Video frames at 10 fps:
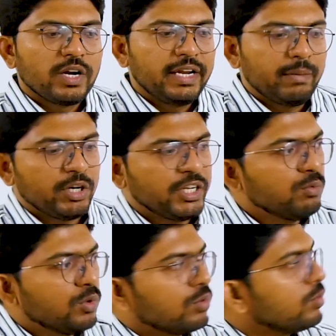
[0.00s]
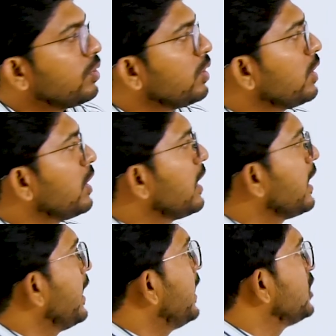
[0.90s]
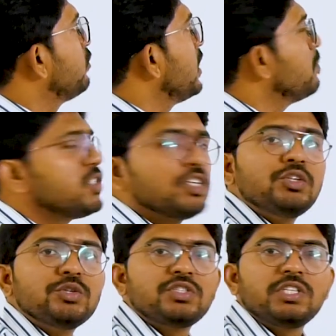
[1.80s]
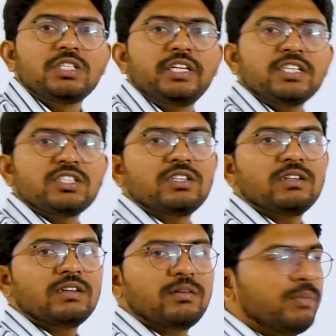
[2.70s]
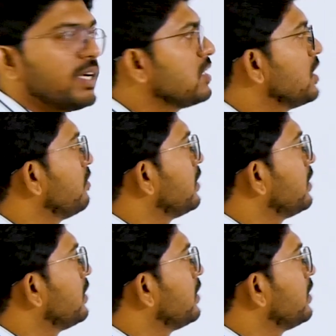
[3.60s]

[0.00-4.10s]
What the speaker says: WTO, it is very much in use these days because of